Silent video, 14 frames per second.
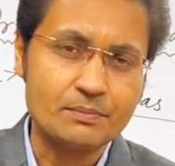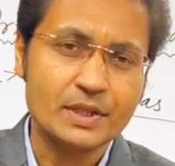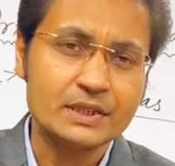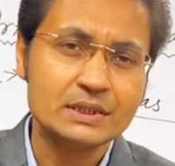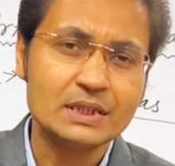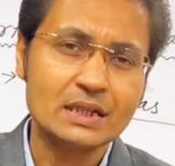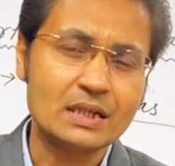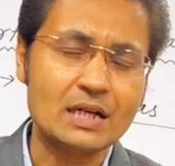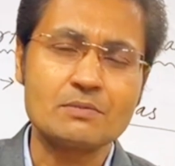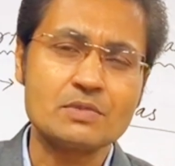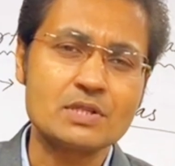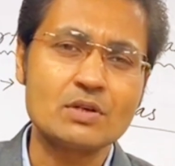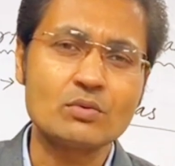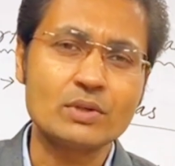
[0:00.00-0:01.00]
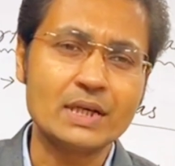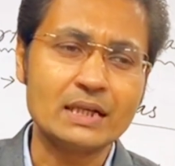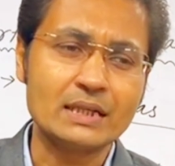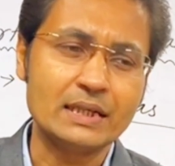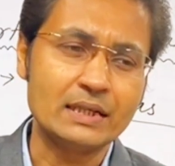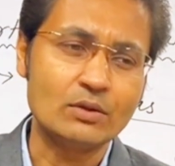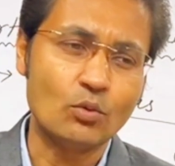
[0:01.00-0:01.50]
picture comes out
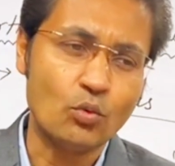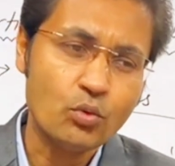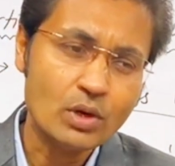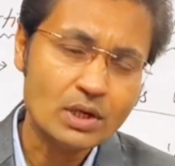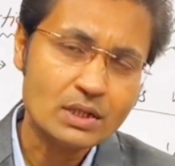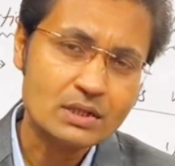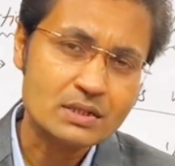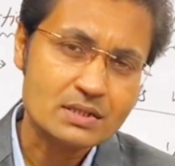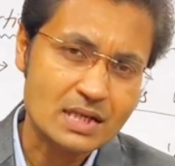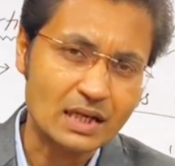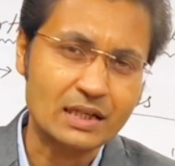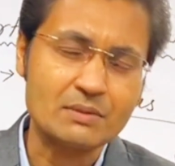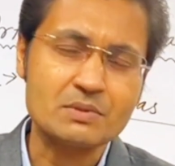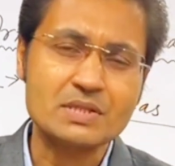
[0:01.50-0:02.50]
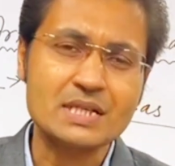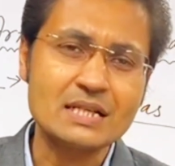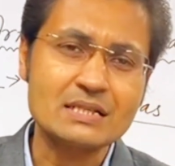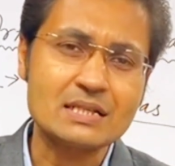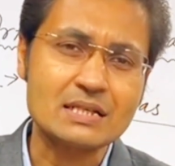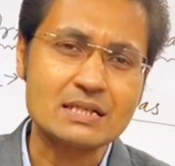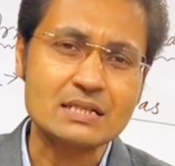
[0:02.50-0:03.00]
that in what
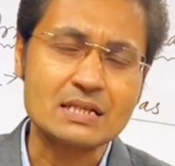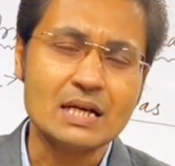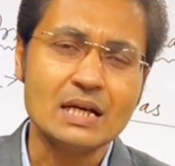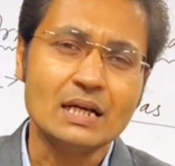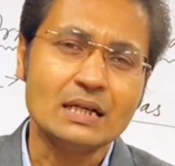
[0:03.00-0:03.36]
circumstances